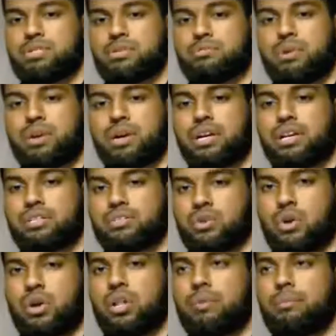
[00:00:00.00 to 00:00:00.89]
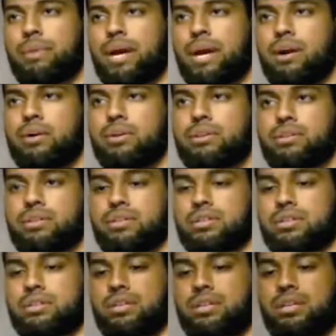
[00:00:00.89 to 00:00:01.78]
Business and marketing is all about
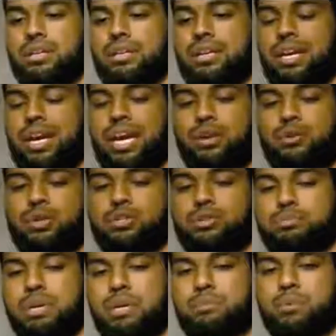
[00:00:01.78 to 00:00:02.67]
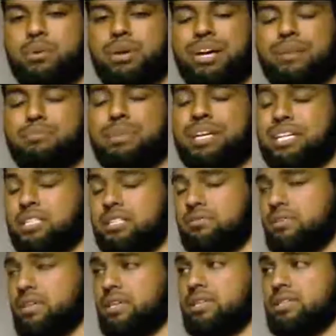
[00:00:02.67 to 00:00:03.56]
catering to people and being
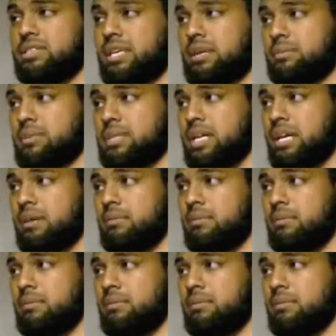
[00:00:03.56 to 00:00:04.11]
different at the same